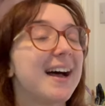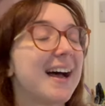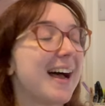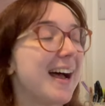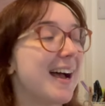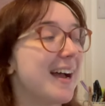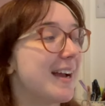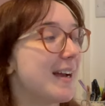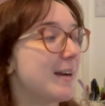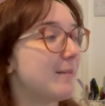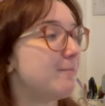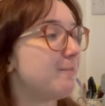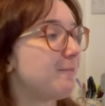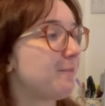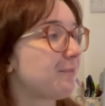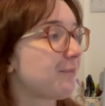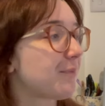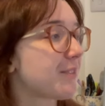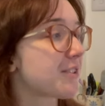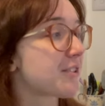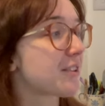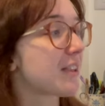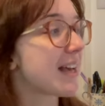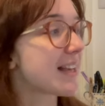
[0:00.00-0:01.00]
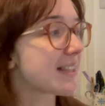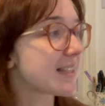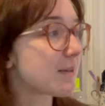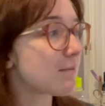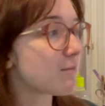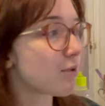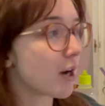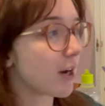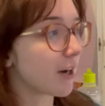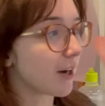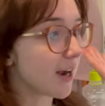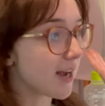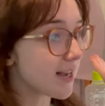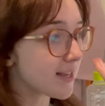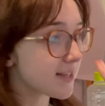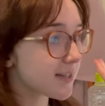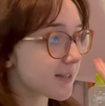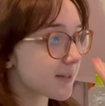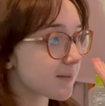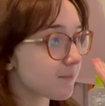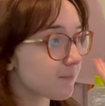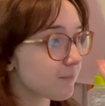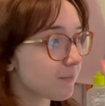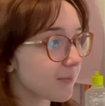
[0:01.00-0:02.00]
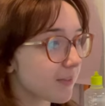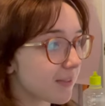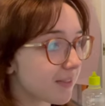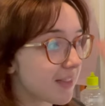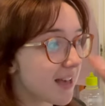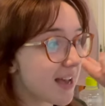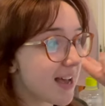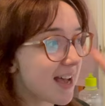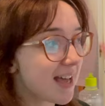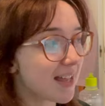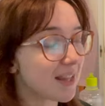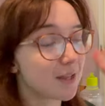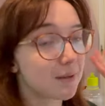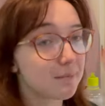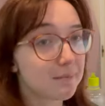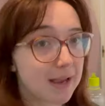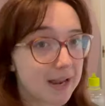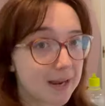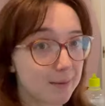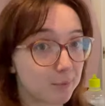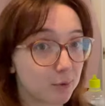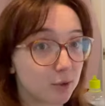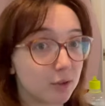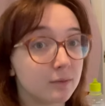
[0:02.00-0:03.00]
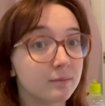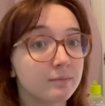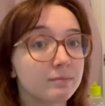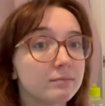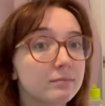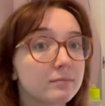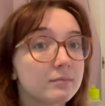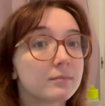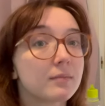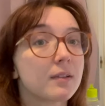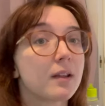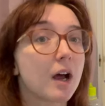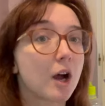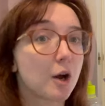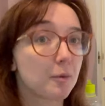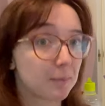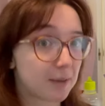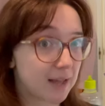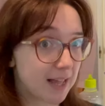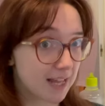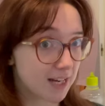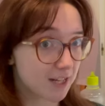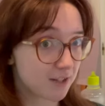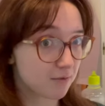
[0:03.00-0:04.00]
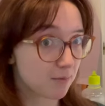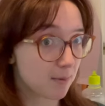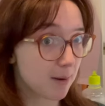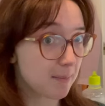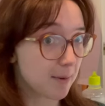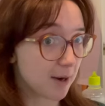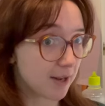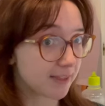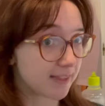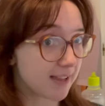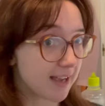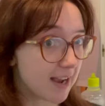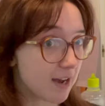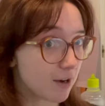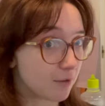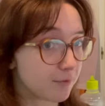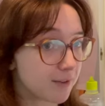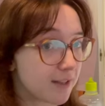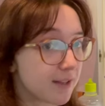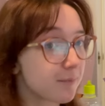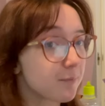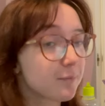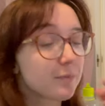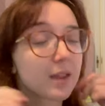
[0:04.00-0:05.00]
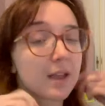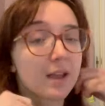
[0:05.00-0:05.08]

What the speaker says: So that's in progress. That and the Mabel are planned for my birthday outfit.